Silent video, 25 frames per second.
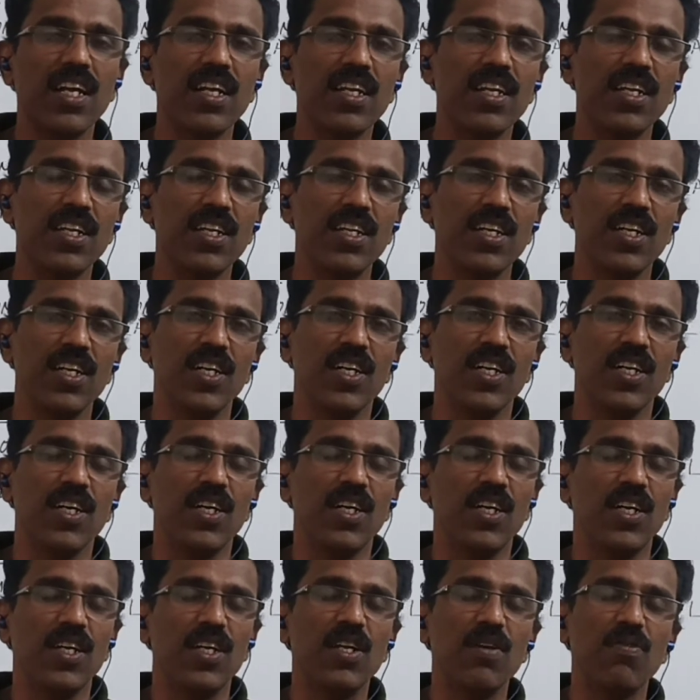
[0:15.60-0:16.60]
are
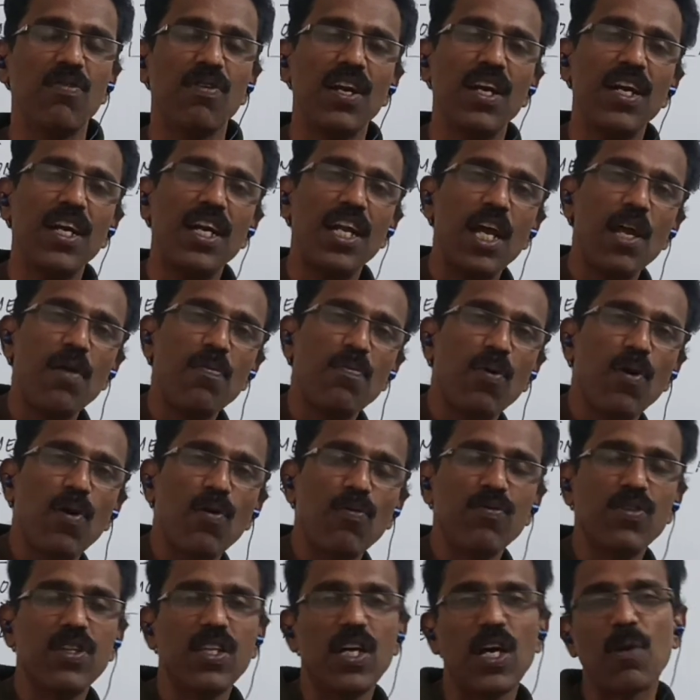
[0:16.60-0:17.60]
different type
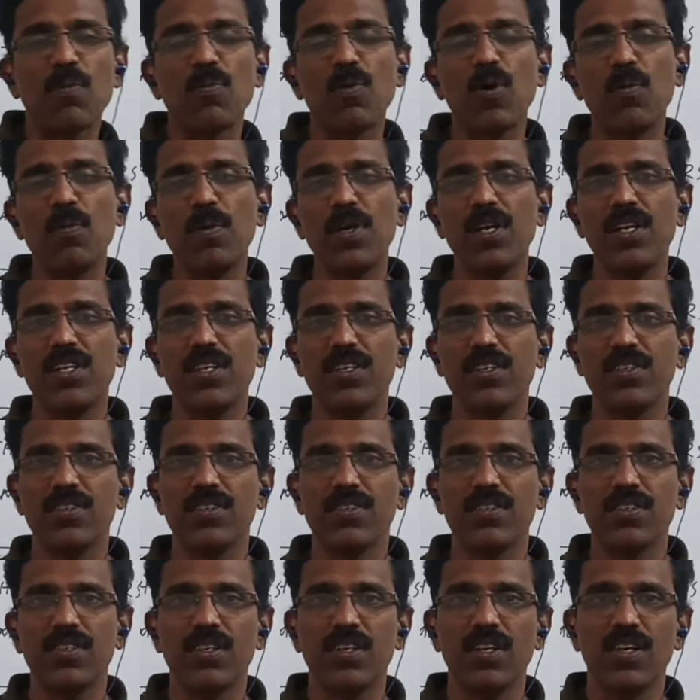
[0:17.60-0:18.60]
of
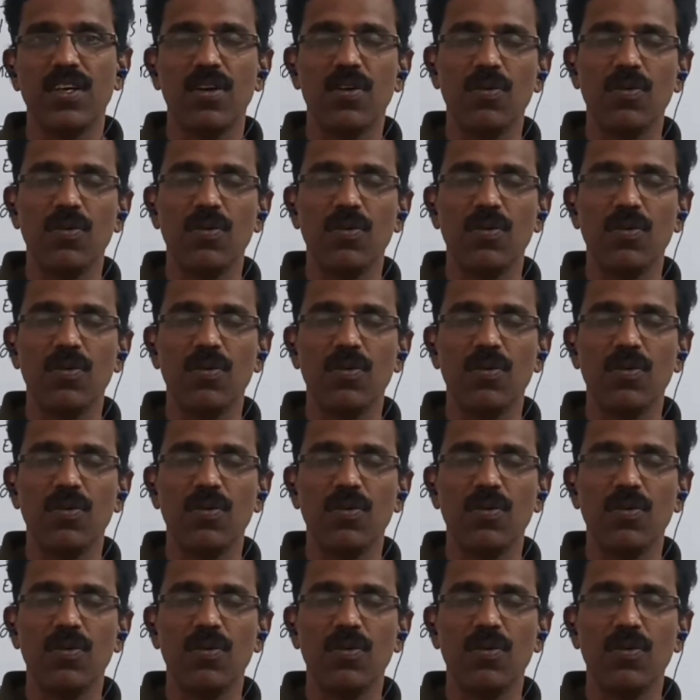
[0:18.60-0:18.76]
thermometers